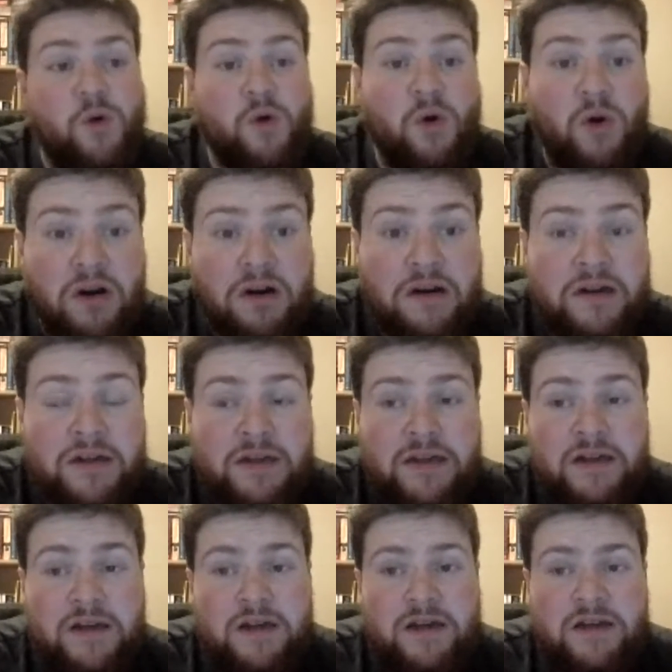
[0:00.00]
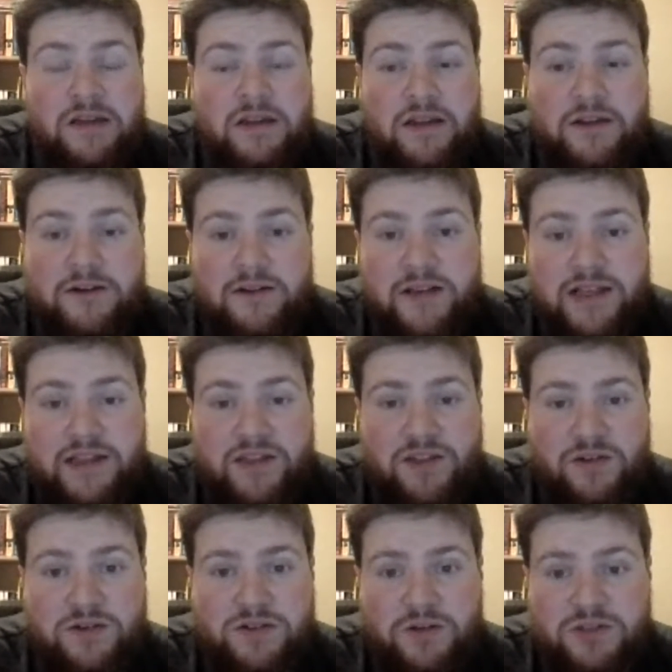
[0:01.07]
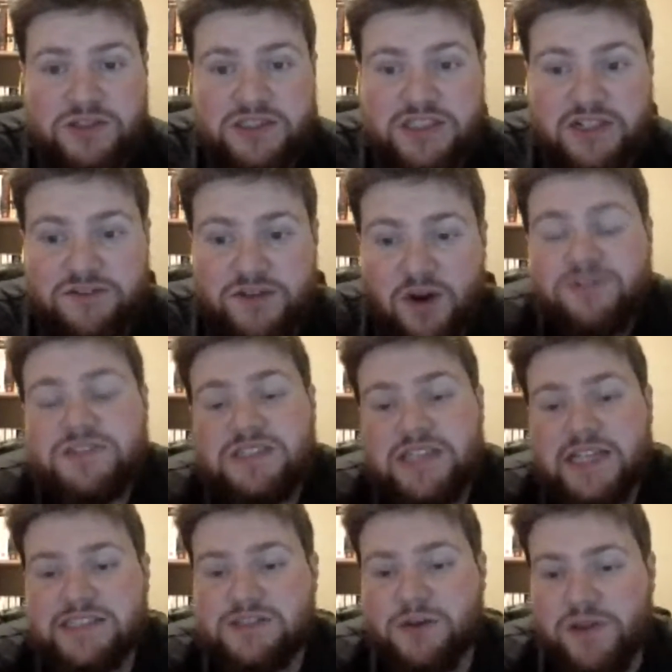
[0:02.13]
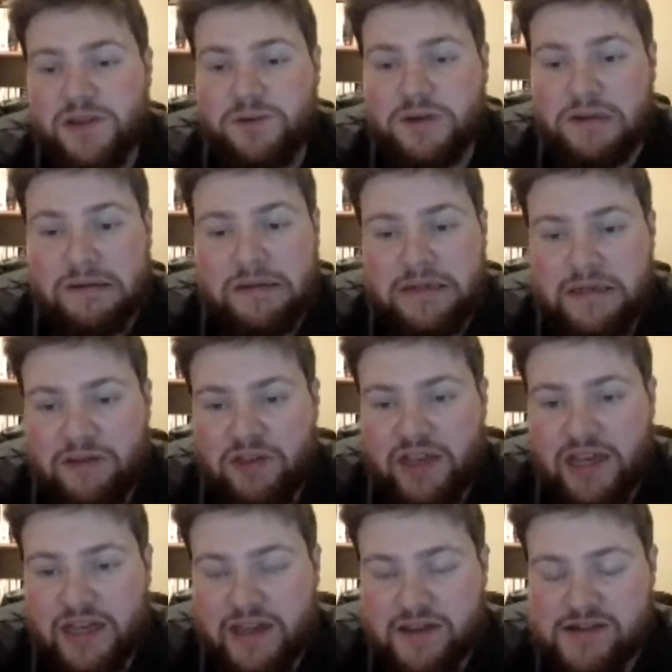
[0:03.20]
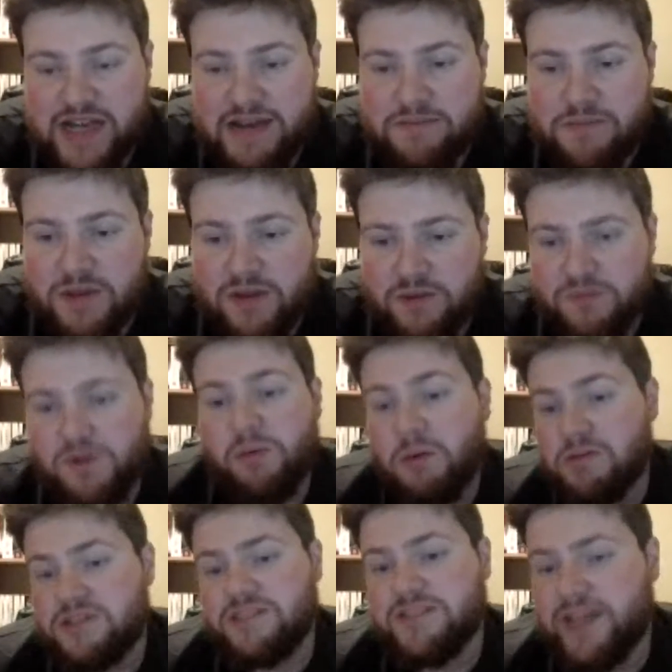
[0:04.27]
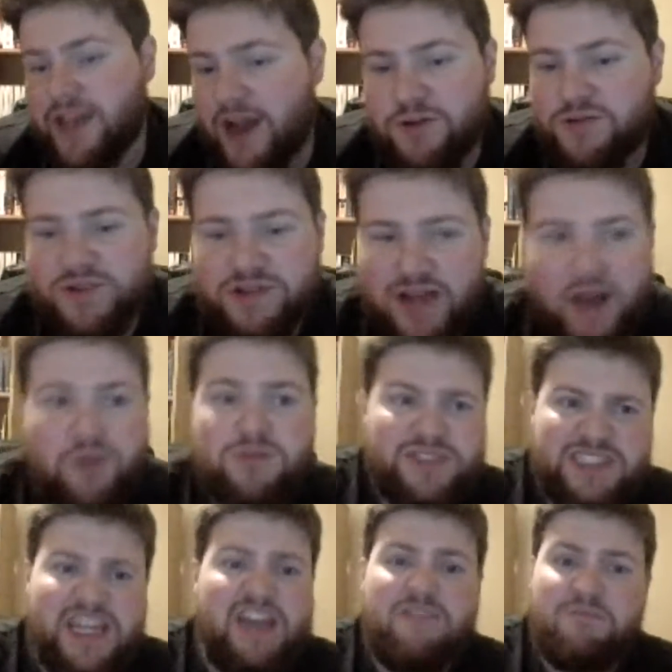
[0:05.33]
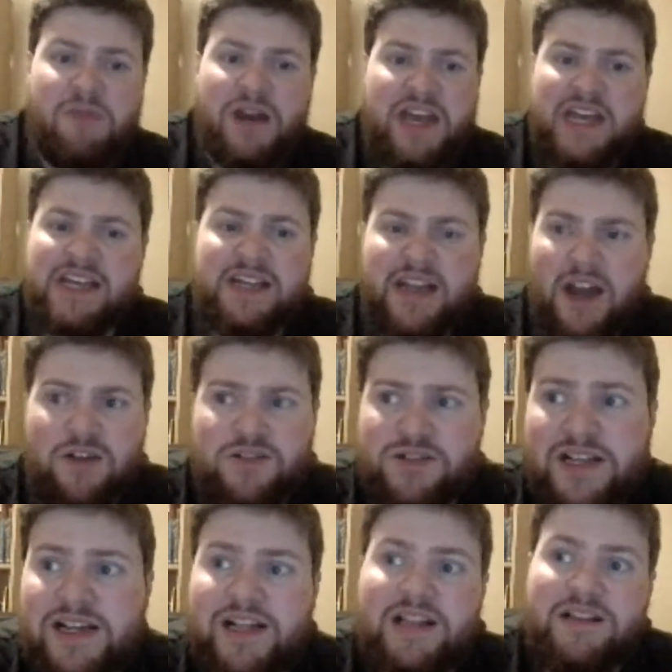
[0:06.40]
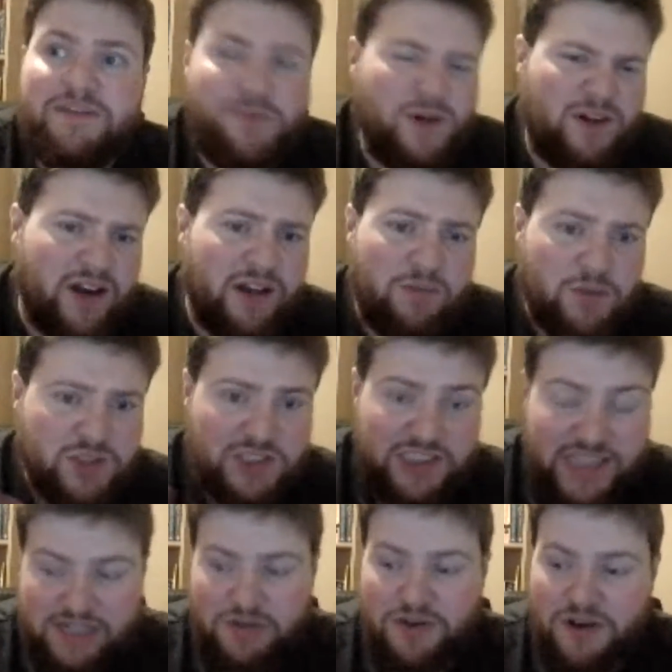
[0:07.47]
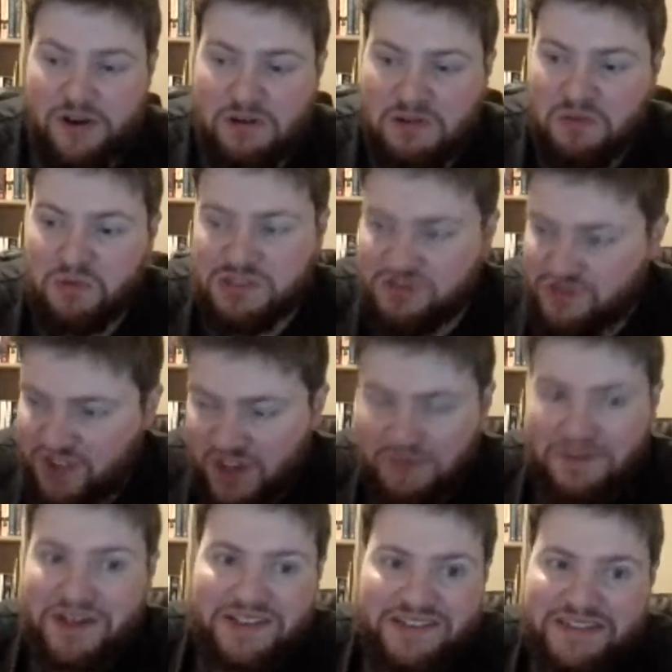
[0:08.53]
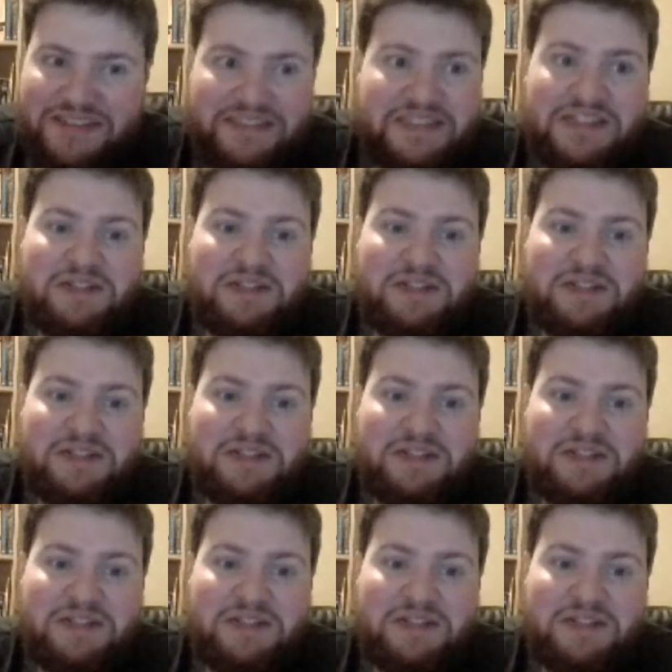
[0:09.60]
for their like Third Doctor stuff. Obviously, that's not what they were thinking at the time, but they're probably just like, how do we save money? All right, we'll just set it on Earth. We'll just film it.